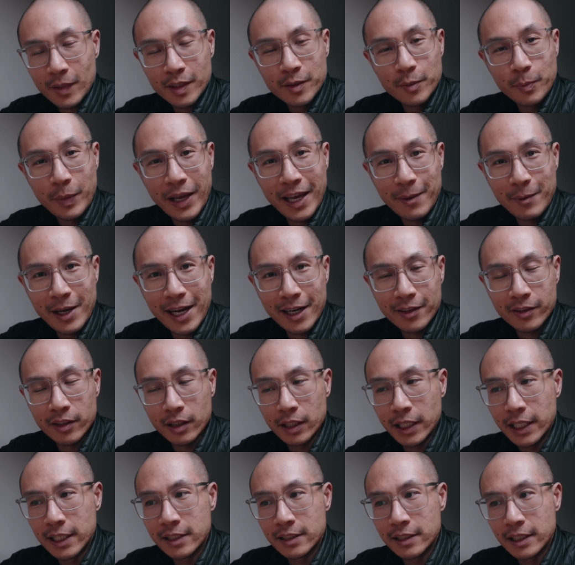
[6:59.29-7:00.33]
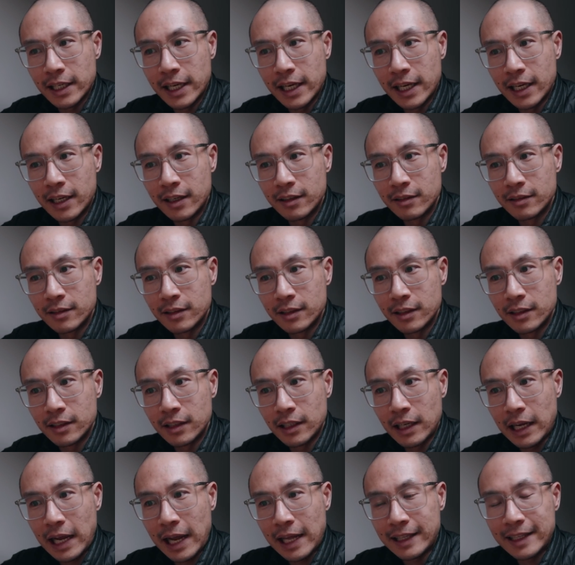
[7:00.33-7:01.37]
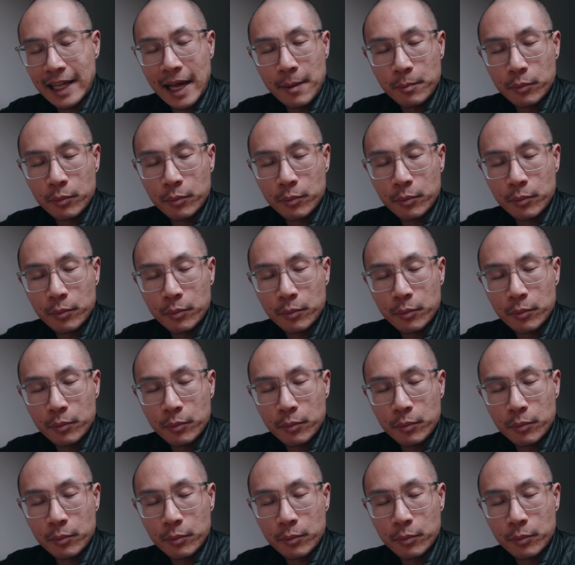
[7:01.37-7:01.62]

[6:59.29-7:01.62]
to pay back the lens. And at that